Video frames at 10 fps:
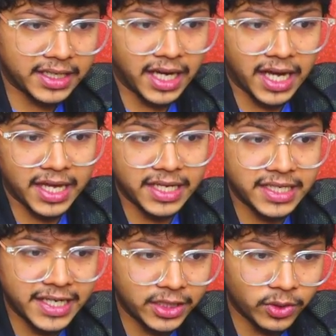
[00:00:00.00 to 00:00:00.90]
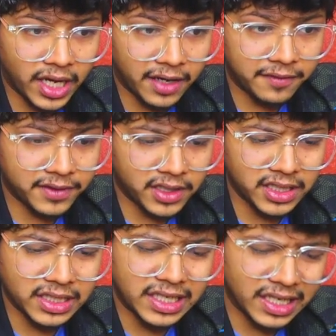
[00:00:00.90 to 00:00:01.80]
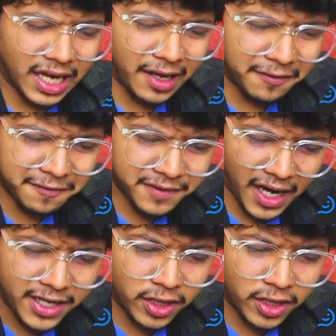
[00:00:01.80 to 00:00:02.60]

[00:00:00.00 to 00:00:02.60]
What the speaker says: I need to have a graph kind of